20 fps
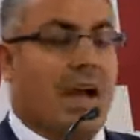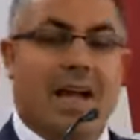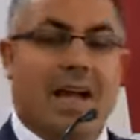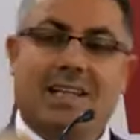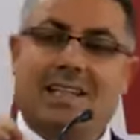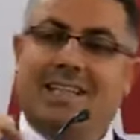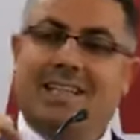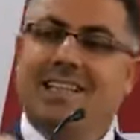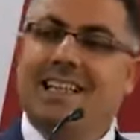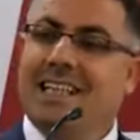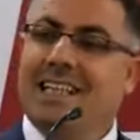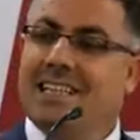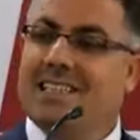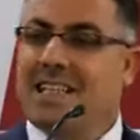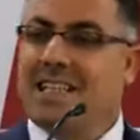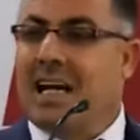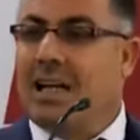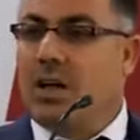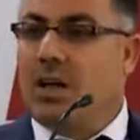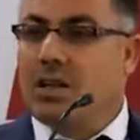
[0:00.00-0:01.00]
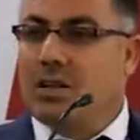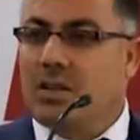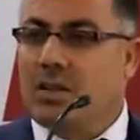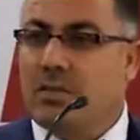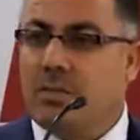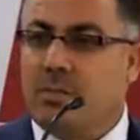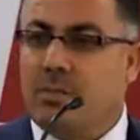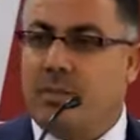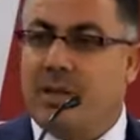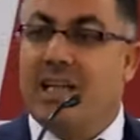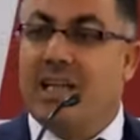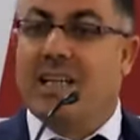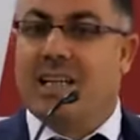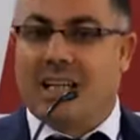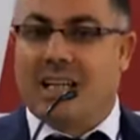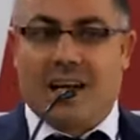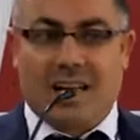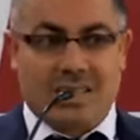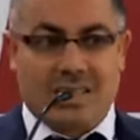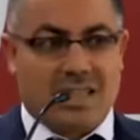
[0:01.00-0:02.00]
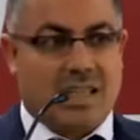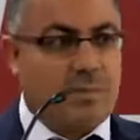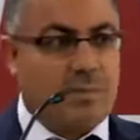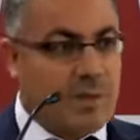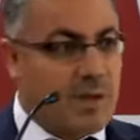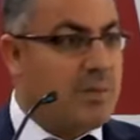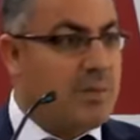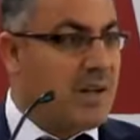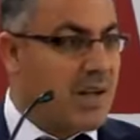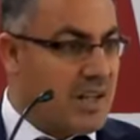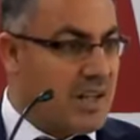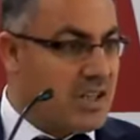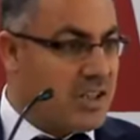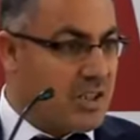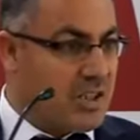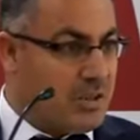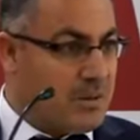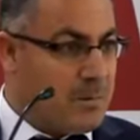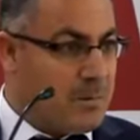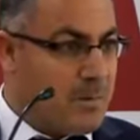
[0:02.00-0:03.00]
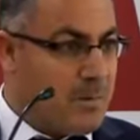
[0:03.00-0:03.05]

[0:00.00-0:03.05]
It needs a lot of pre-class preparation.